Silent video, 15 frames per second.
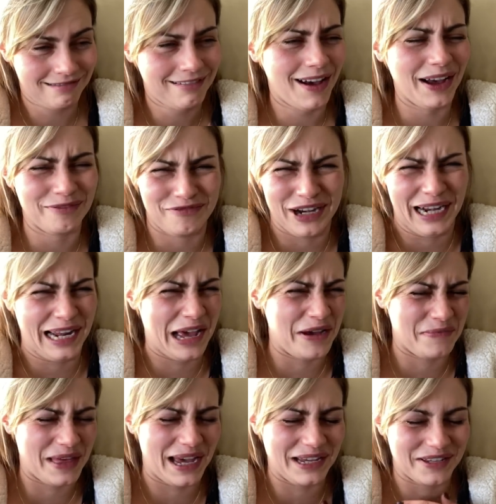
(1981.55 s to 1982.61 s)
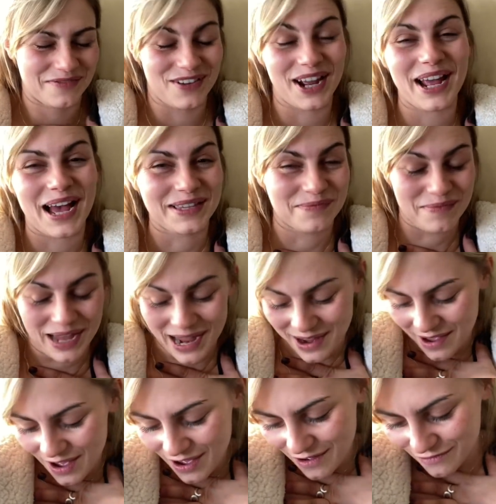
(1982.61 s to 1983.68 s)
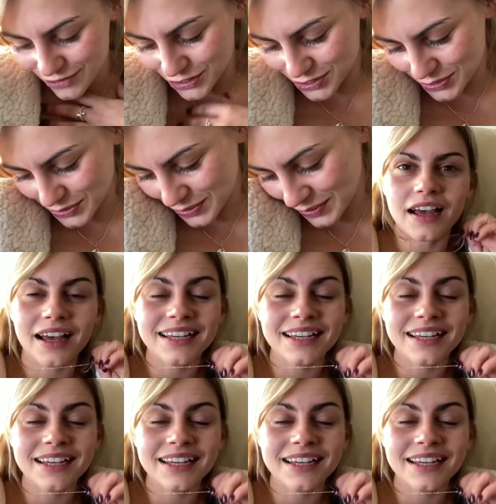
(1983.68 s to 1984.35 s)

I really hope that is right, as me, for sure.